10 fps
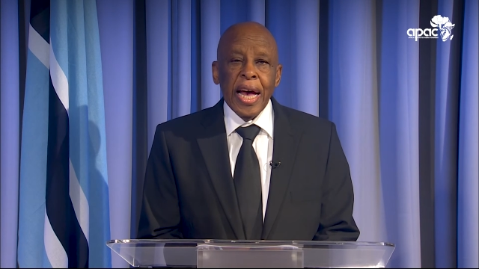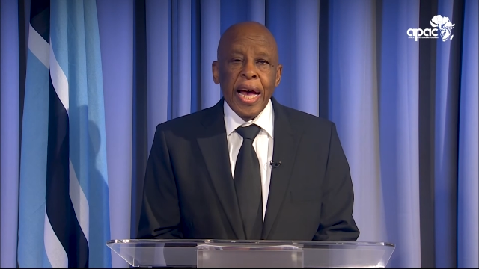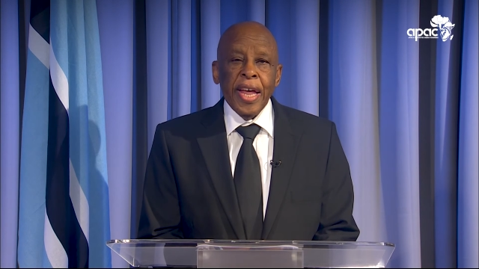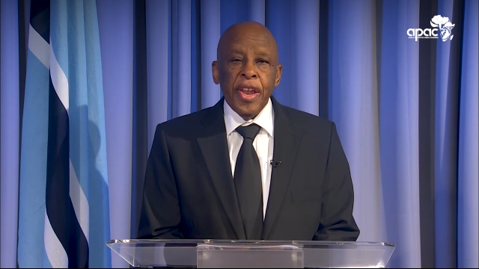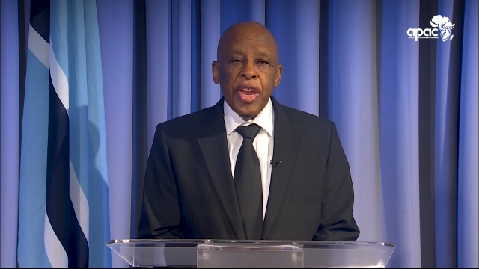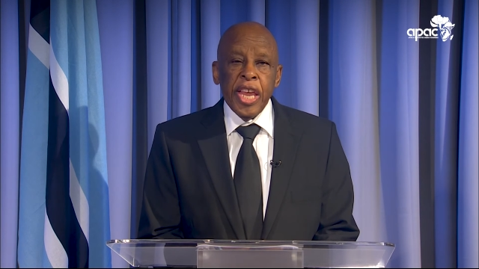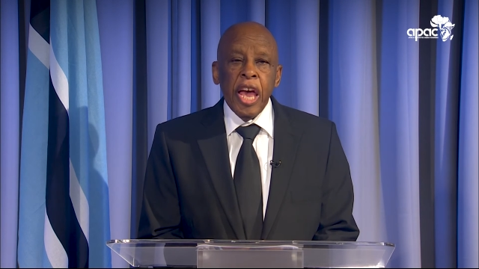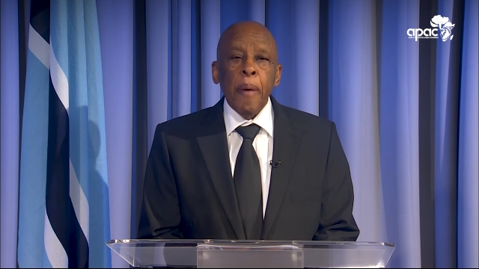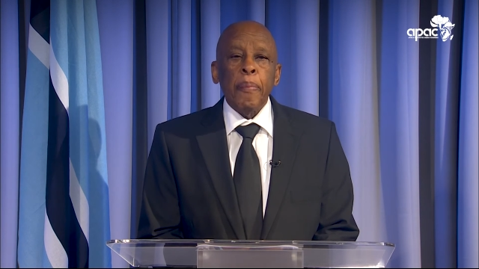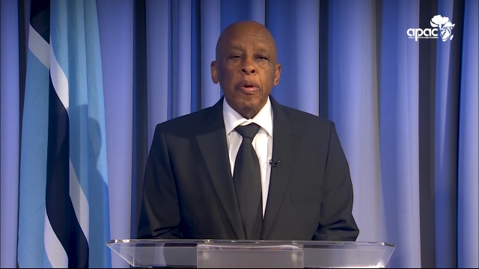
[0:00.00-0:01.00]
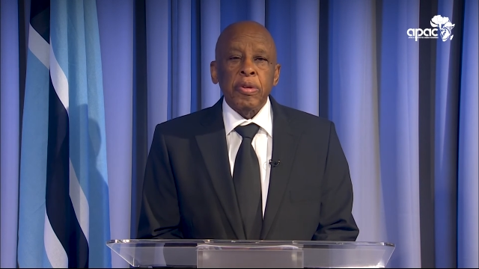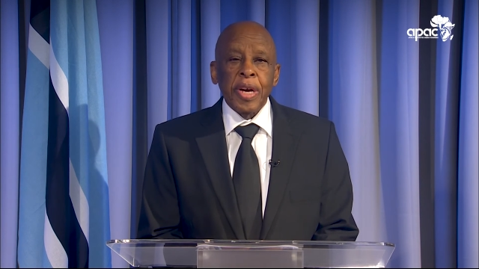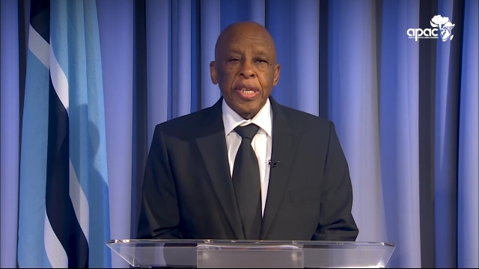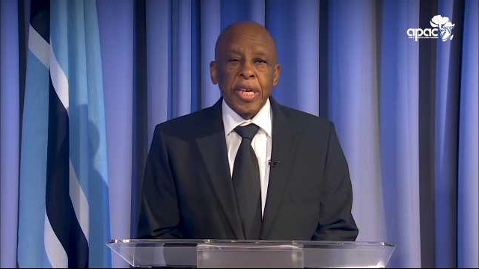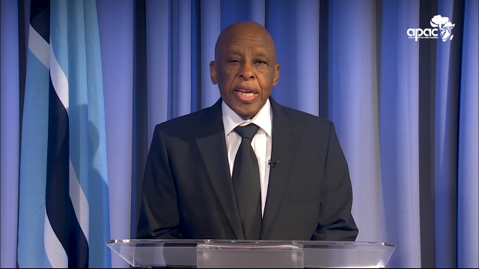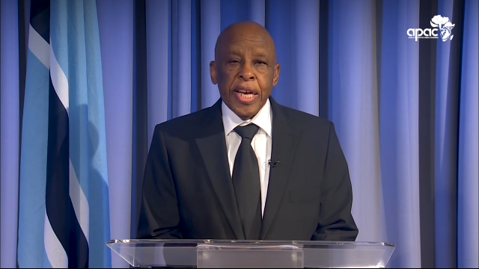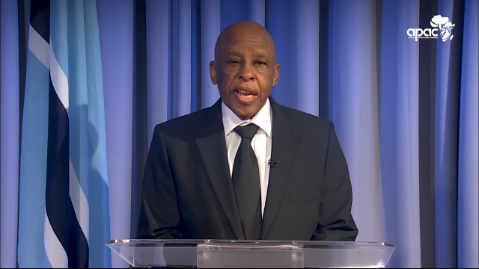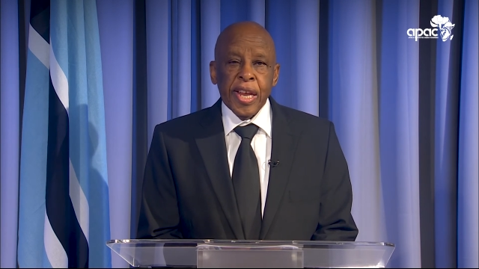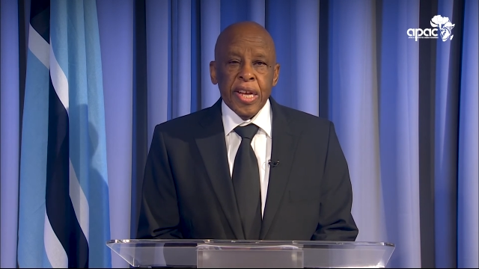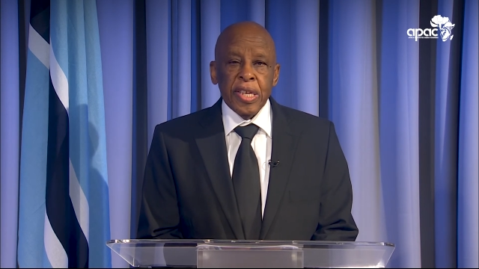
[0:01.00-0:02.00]
and near protected
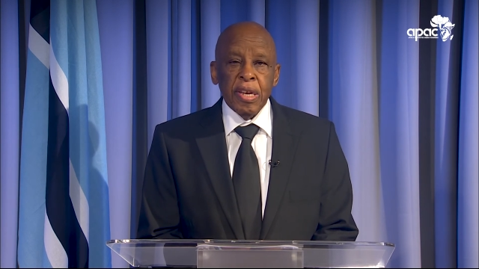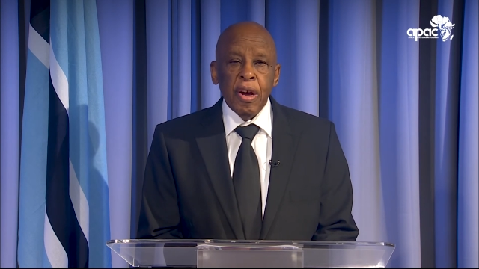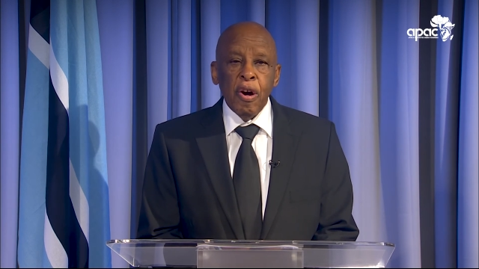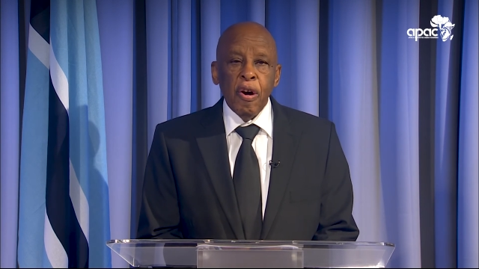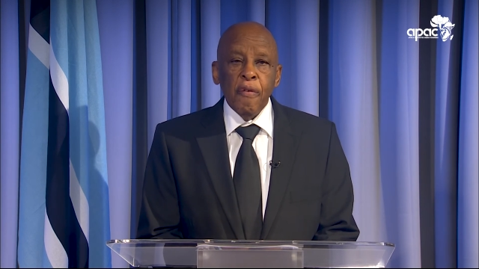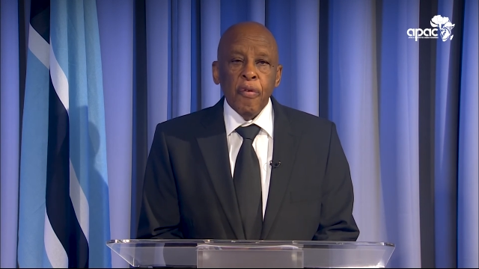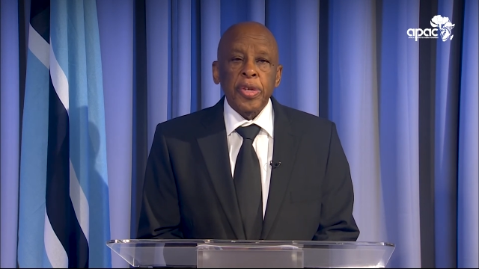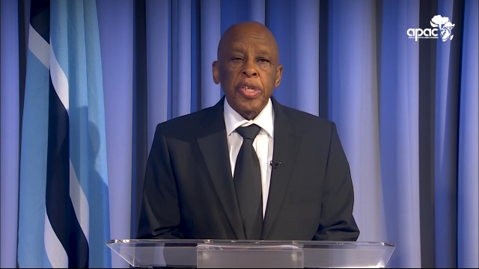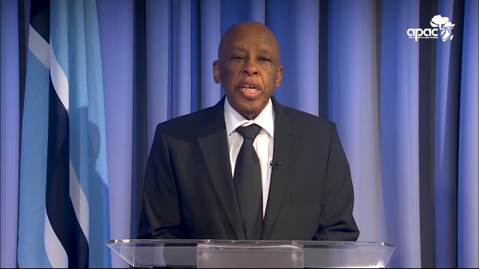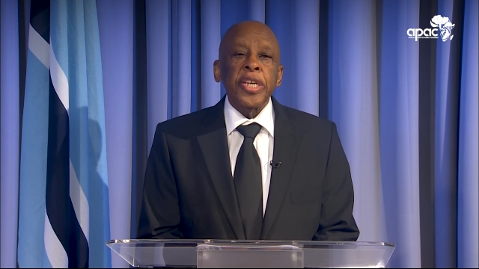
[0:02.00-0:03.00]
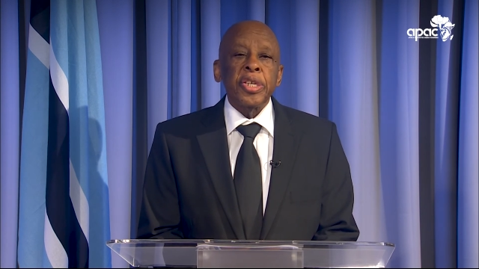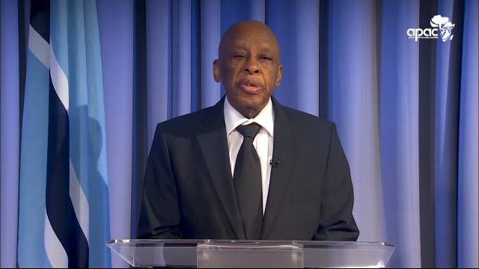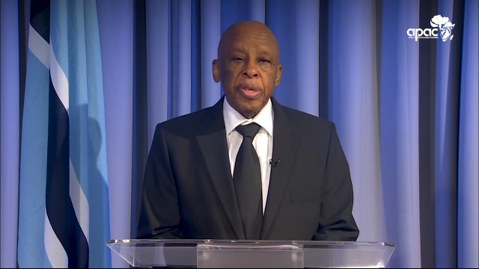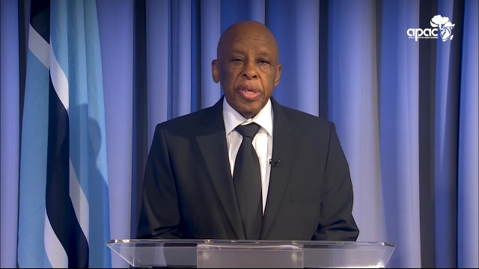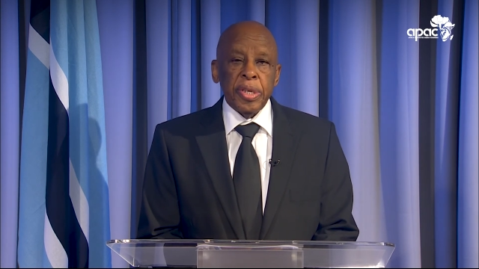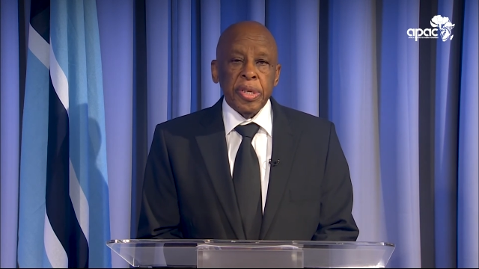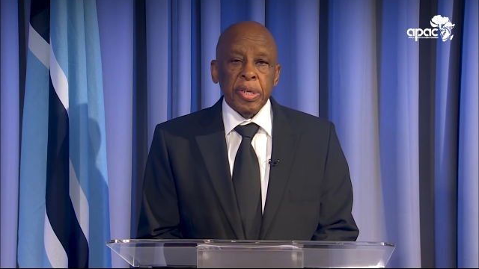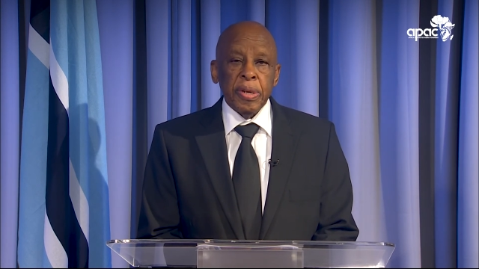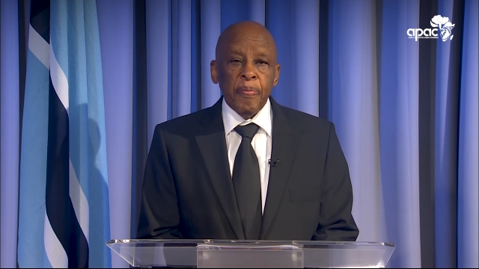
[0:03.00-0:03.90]
areas for centuries